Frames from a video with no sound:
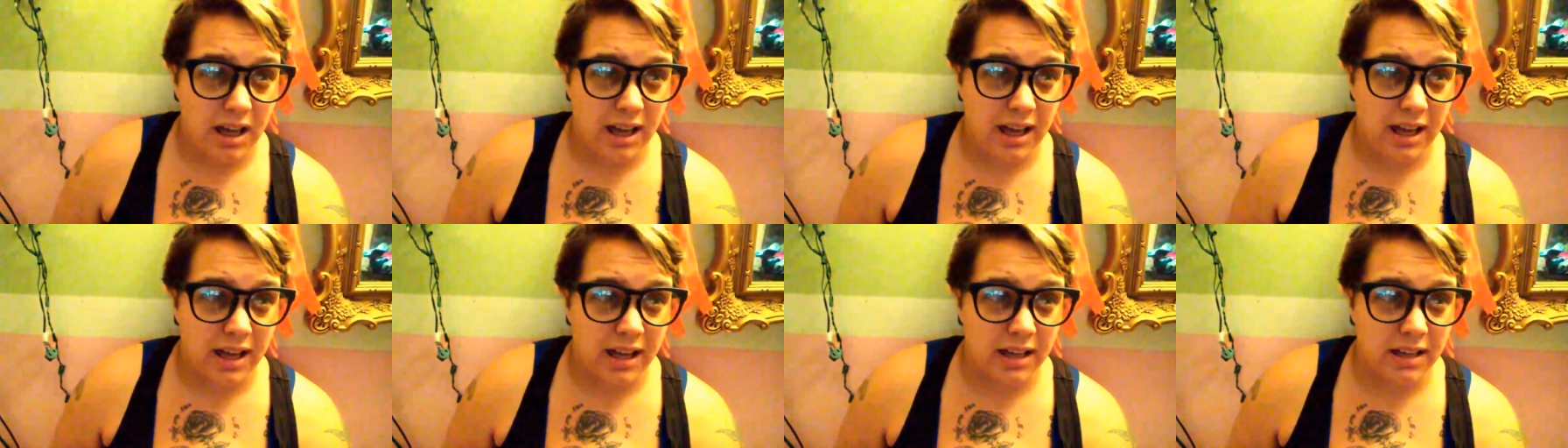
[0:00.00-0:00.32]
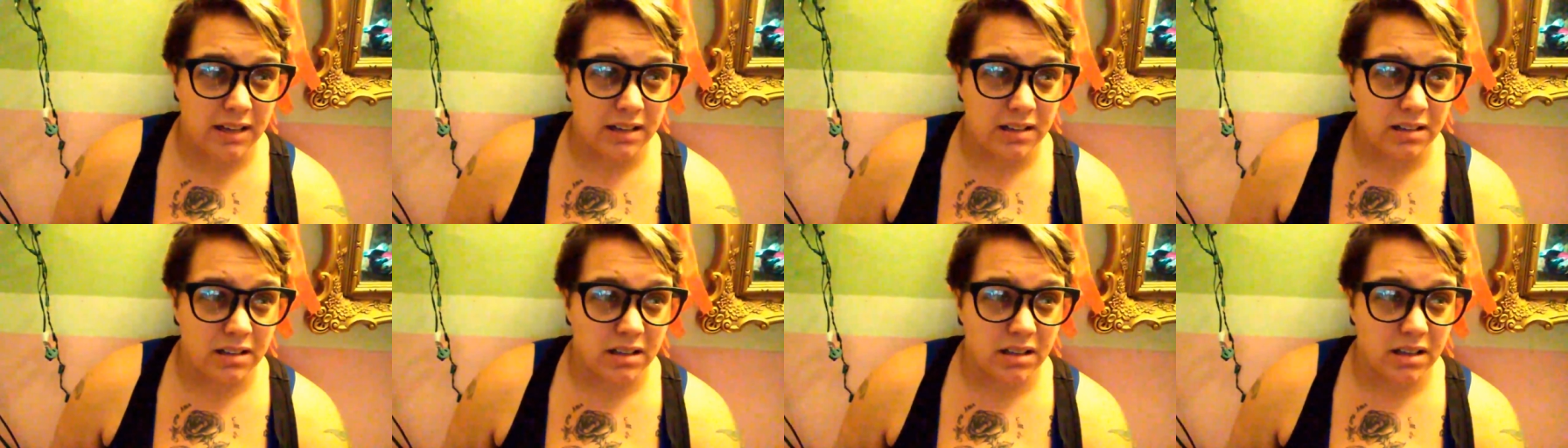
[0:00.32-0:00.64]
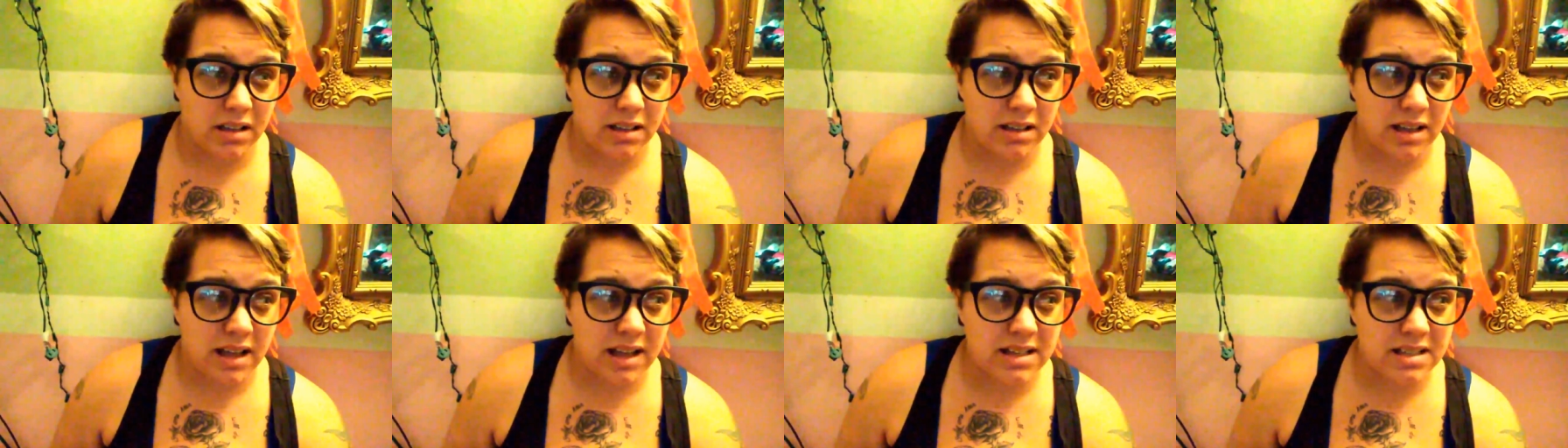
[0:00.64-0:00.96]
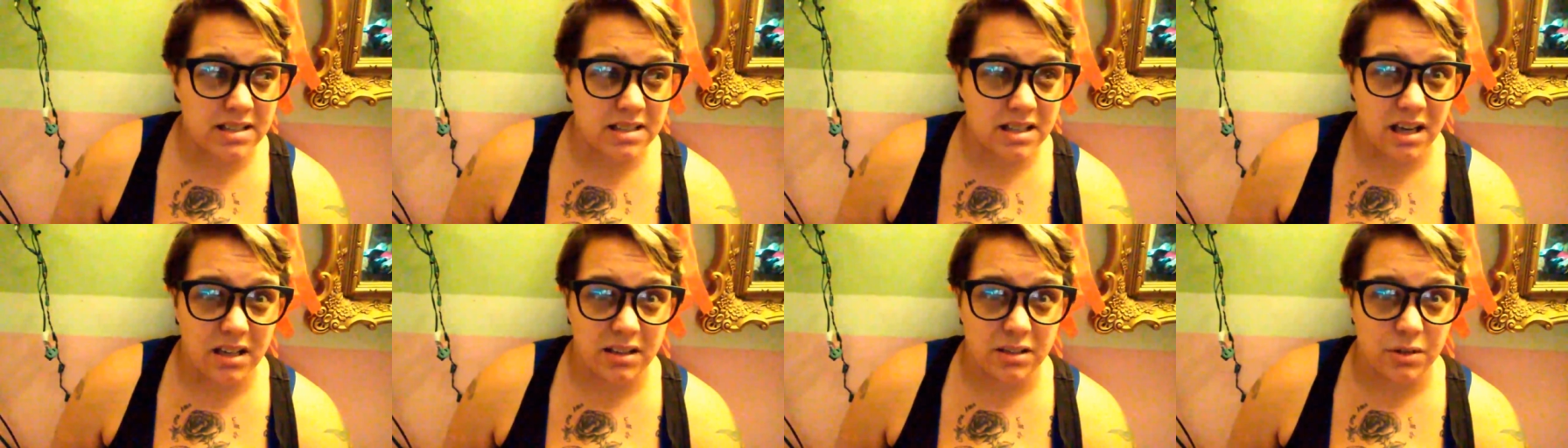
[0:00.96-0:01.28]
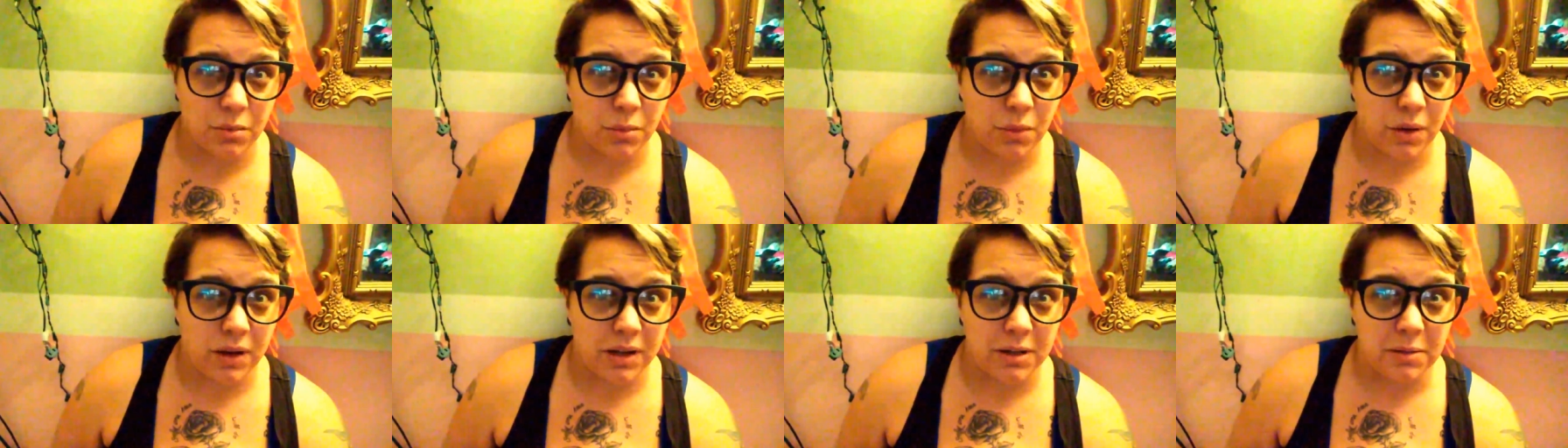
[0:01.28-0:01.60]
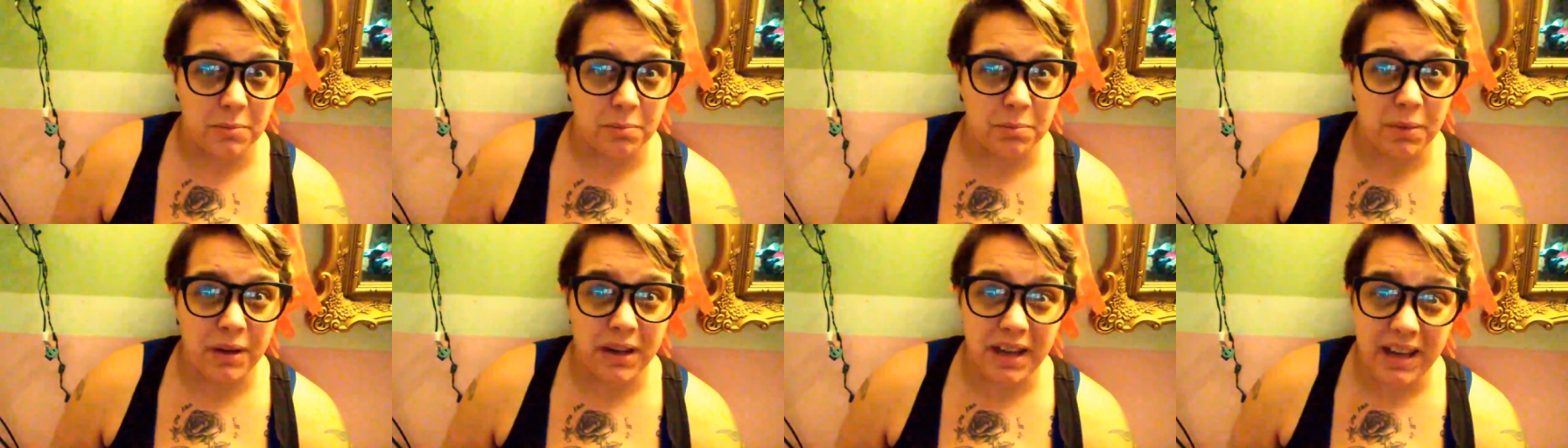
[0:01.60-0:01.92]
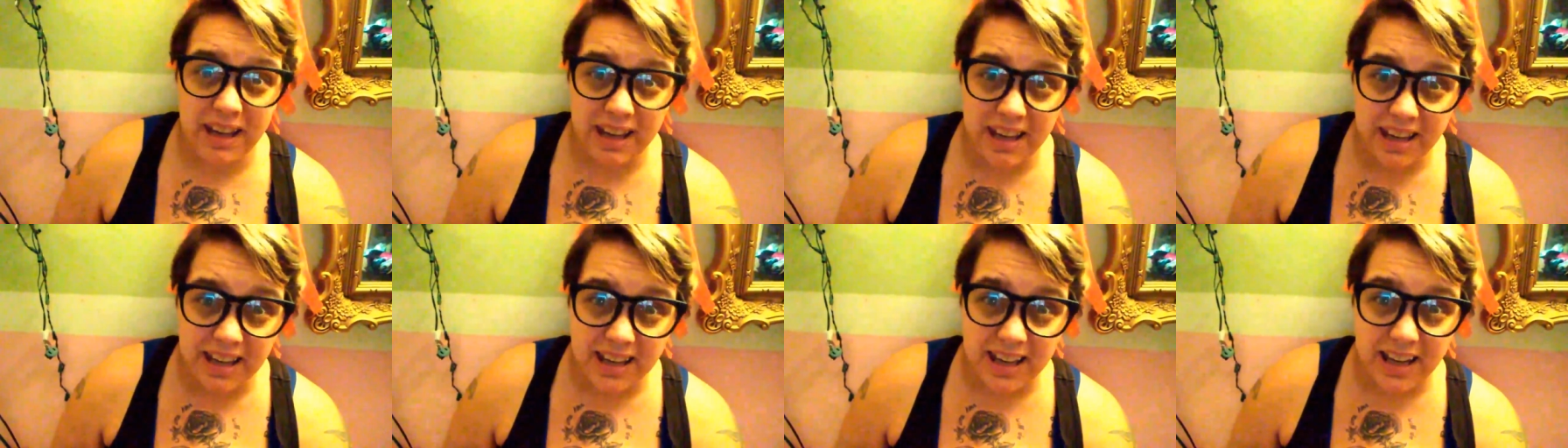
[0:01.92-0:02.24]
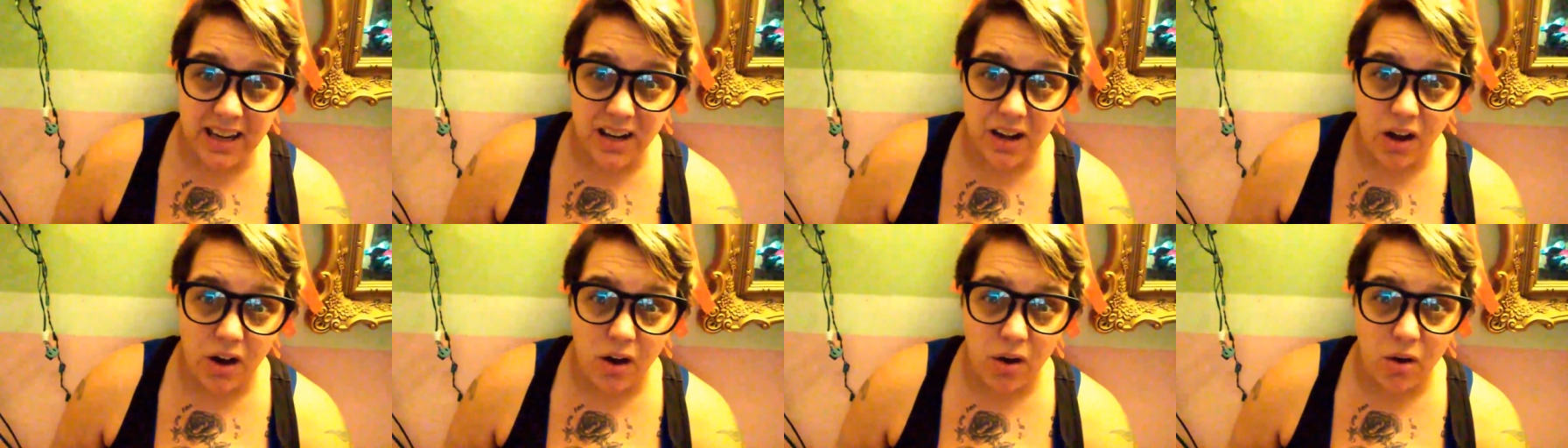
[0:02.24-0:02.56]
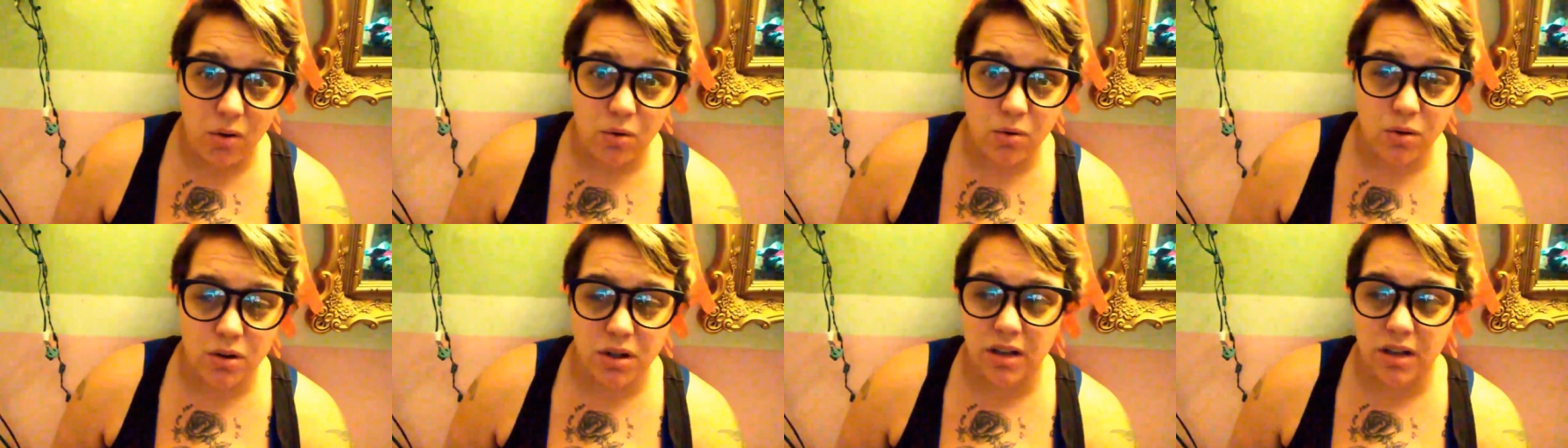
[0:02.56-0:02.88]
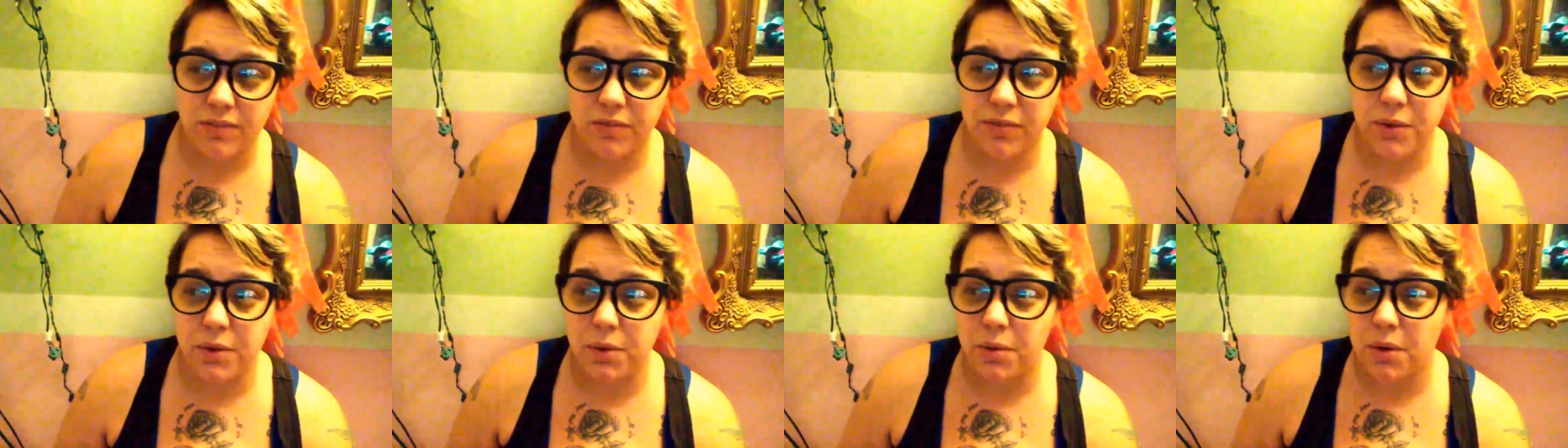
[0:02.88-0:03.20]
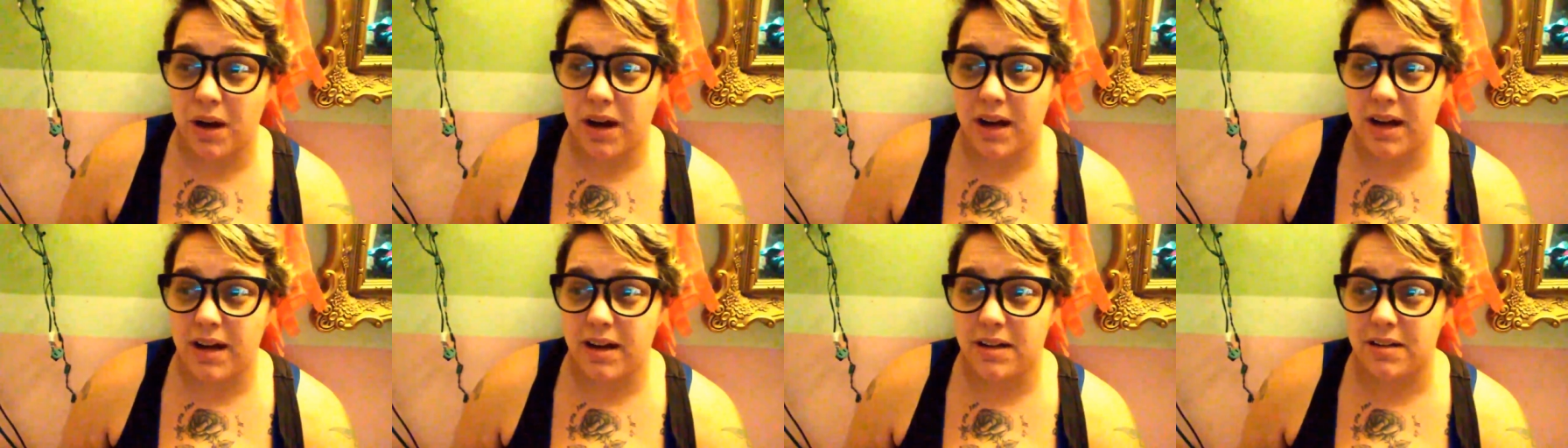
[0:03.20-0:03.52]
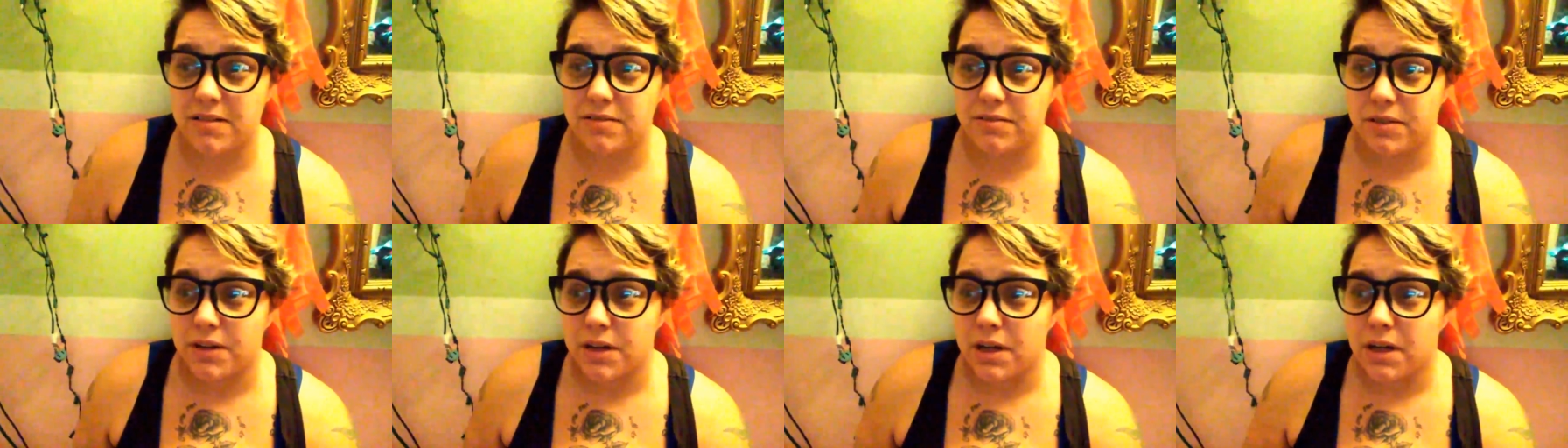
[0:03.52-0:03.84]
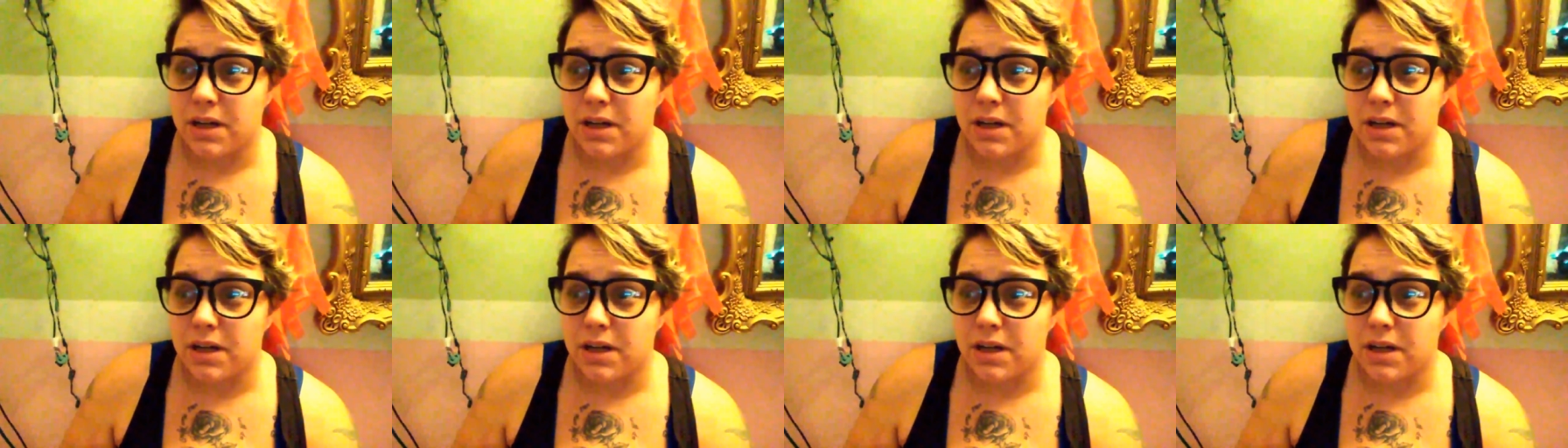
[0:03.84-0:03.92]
And that's not the way to be at all. If you have